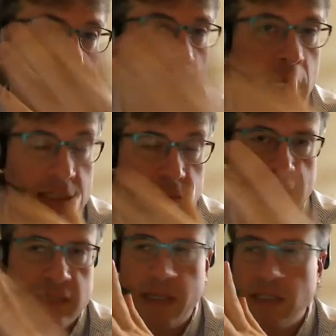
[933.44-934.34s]

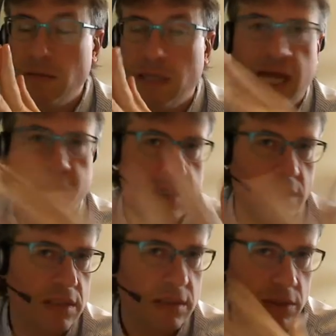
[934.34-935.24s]
as best you can,
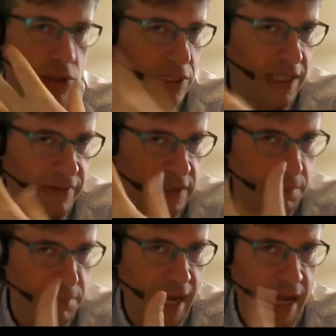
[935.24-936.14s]
because you just give it
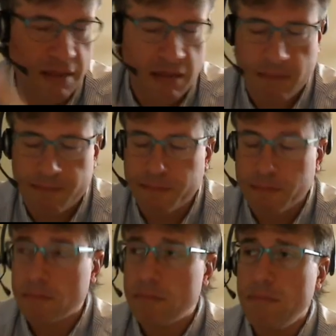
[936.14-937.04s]
some math.
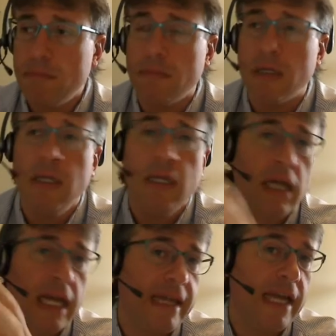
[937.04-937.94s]

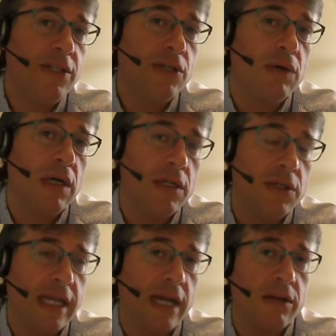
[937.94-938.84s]
And then you
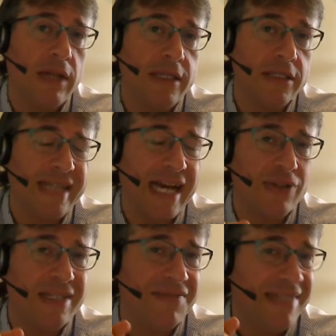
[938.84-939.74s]
calculate the
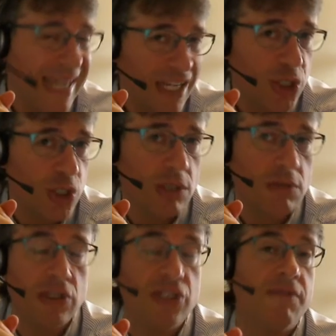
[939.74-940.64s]
standard deviation,
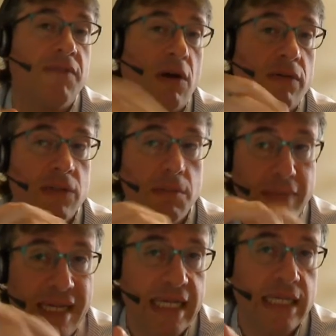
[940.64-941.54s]
which involves the
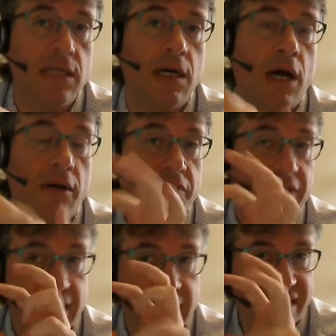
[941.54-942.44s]
mean of
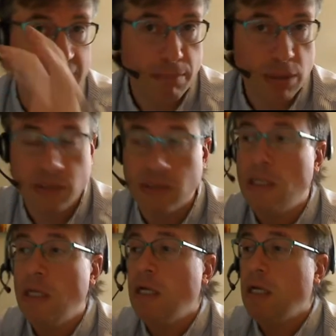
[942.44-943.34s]
these numbers.
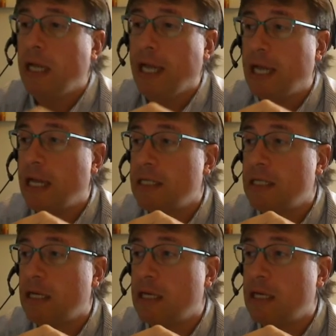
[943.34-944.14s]
And